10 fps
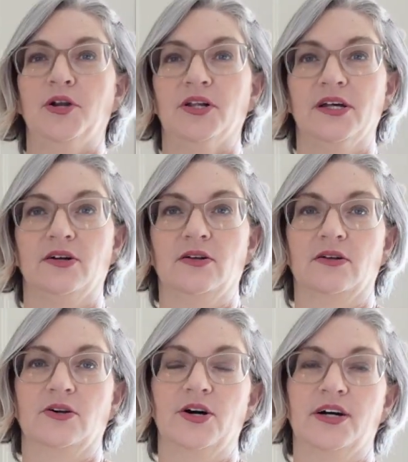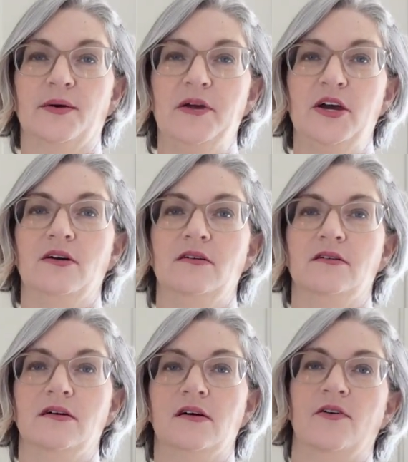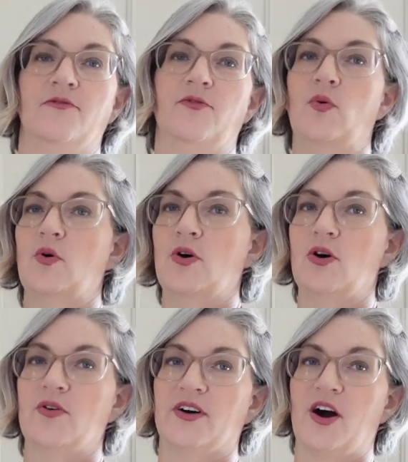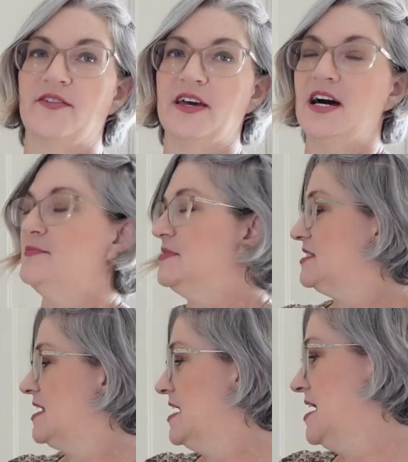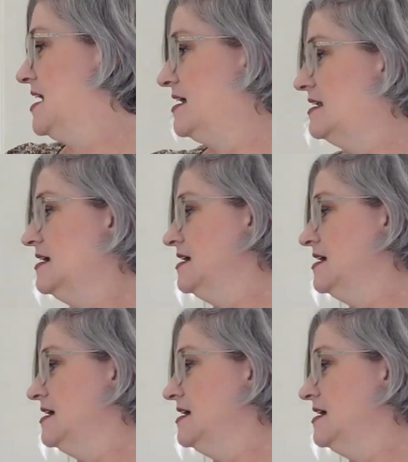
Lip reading: a little hook up here for the coffee cups, and